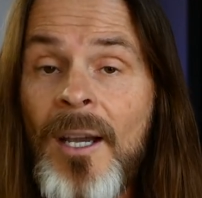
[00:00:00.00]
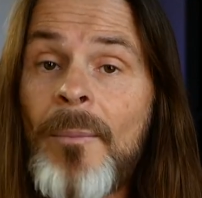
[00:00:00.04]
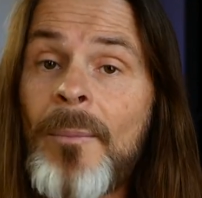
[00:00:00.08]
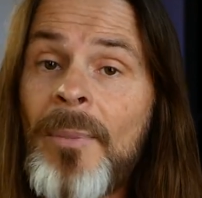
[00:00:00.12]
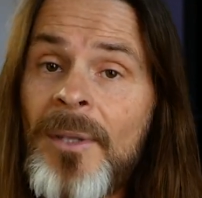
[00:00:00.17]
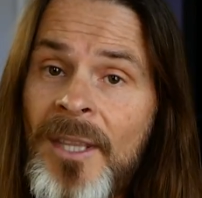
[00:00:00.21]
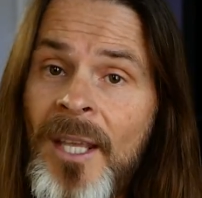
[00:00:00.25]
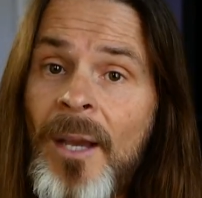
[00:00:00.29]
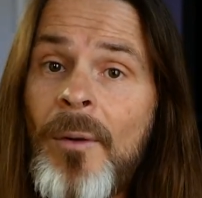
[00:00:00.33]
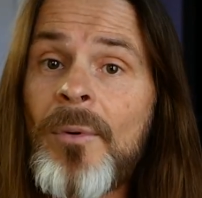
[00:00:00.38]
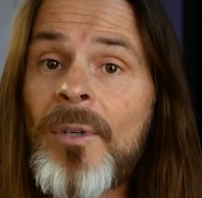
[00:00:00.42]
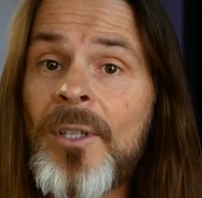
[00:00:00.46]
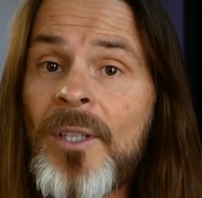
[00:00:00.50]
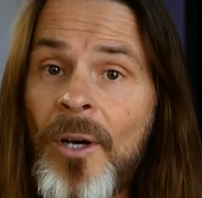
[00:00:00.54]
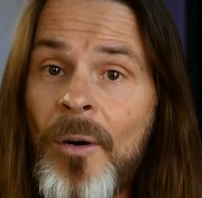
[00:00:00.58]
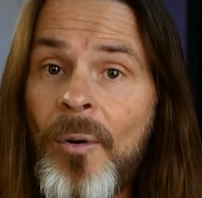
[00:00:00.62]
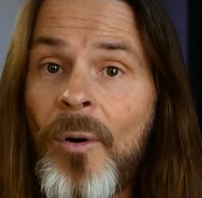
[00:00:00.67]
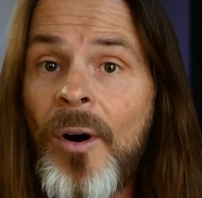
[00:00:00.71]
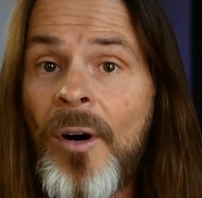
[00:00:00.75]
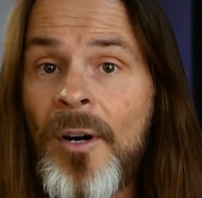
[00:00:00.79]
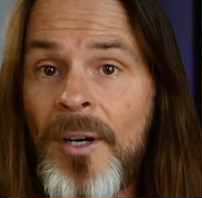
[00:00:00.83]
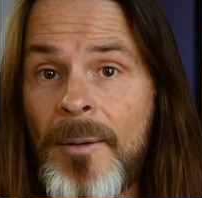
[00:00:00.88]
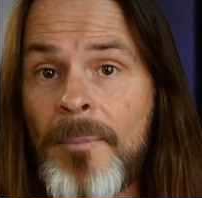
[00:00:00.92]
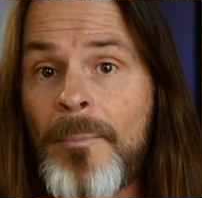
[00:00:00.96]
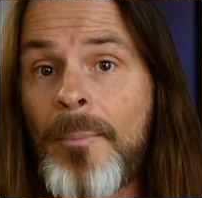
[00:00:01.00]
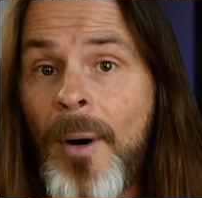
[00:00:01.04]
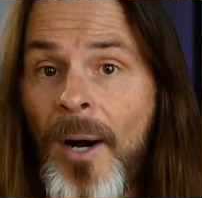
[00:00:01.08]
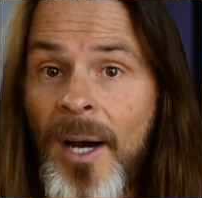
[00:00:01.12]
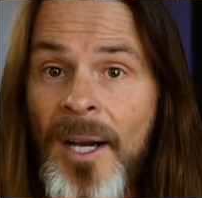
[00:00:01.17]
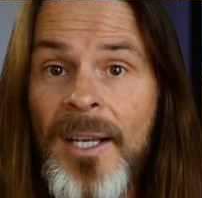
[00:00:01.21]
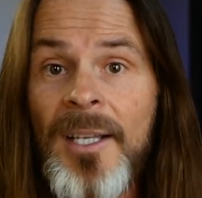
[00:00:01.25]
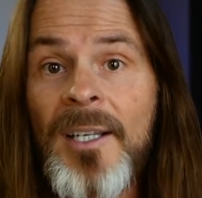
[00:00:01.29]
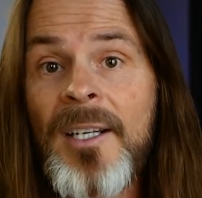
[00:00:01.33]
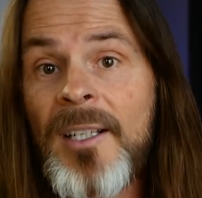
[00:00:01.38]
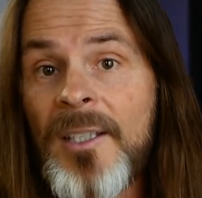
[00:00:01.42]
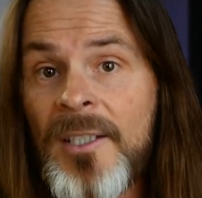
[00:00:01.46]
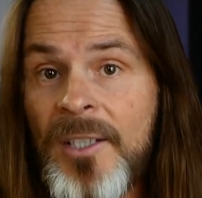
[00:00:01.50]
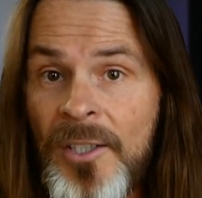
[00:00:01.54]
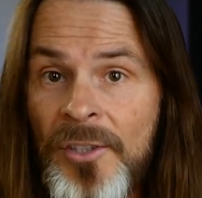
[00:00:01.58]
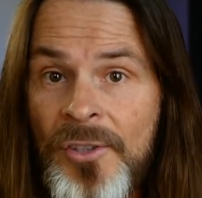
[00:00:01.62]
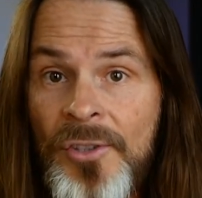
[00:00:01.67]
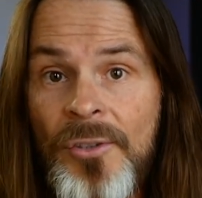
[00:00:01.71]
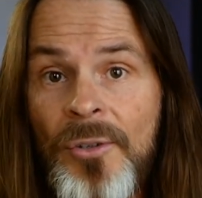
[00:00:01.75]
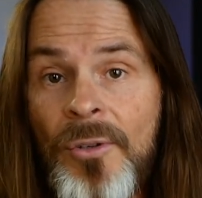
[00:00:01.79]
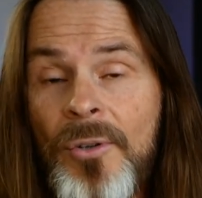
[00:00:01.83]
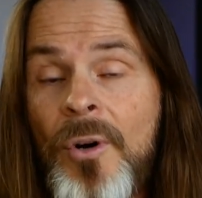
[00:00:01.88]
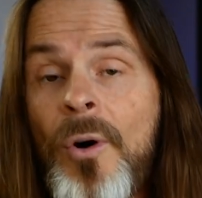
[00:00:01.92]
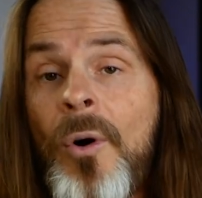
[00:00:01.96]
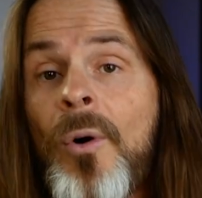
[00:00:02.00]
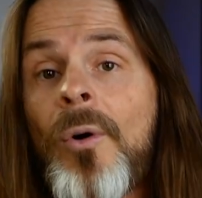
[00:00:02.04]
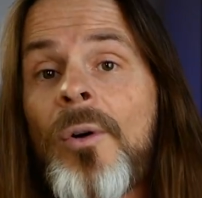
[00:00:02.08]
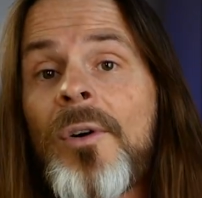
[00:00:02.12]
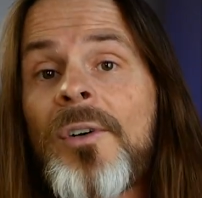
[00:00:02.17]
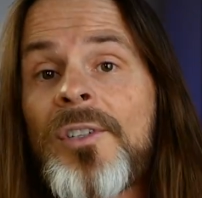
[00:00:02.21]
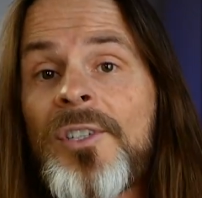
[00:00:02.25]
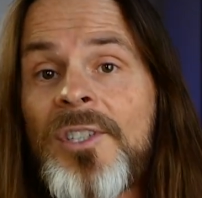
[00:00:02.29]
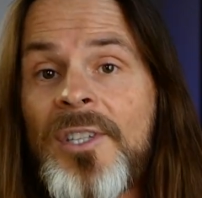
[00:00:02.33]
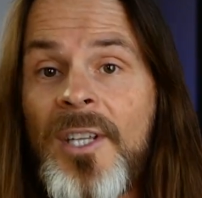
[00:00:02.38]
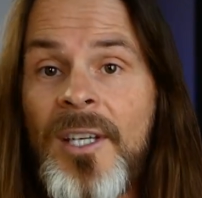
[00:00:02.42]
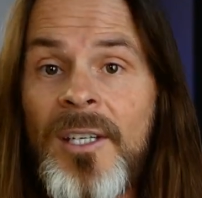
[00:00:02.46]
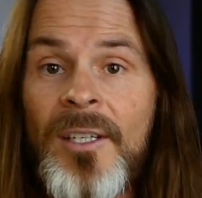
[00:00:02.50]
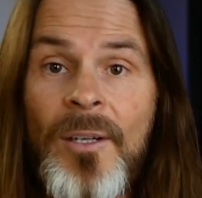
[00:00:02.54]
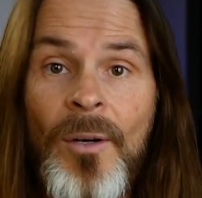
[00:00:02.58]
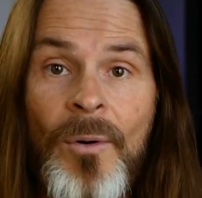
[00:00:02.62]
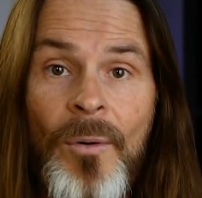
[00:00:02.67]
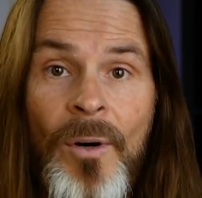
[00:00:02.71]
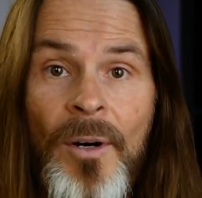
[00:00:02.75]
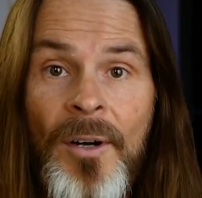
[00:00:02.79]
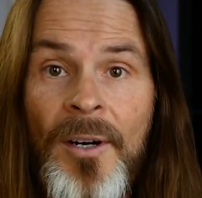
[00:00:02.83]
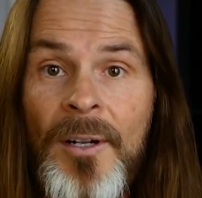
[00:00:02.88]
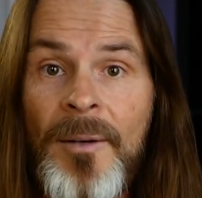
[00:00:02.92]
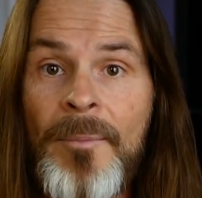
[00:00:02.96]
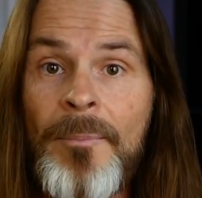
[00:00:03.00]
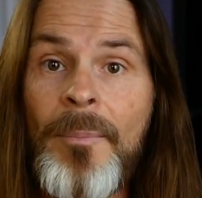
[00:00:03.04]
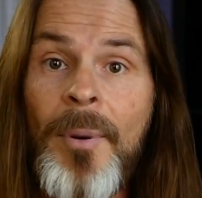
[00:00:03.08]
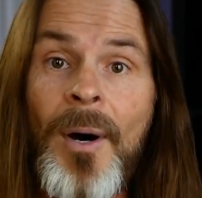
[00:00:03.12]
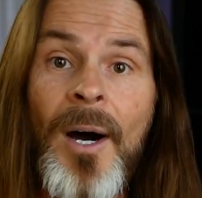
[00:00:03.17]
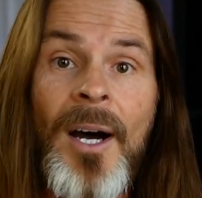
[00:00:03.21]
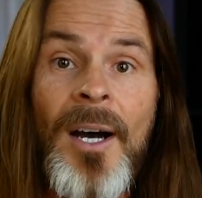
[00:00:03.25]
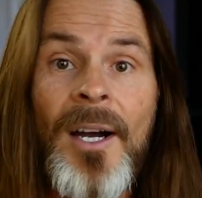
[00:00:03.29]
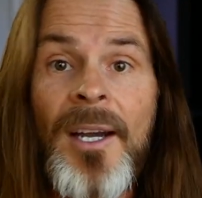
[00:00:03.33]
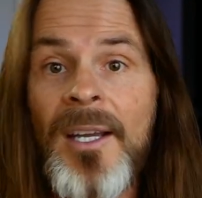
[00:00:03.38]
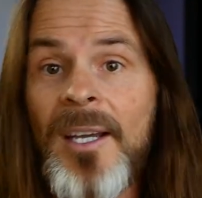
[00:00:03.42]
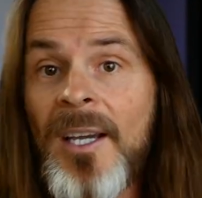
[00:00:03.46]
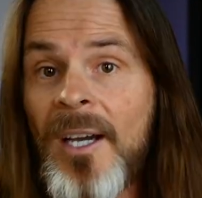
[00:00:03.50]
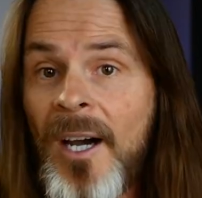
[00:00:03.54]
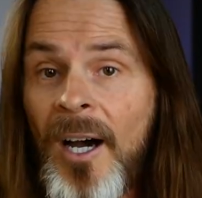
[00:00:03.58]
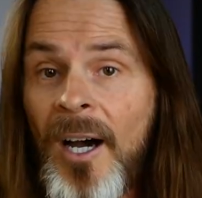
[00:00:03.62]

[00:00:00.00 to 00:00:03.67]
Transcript: But they would go on and buy an additional course, they'd go on and buy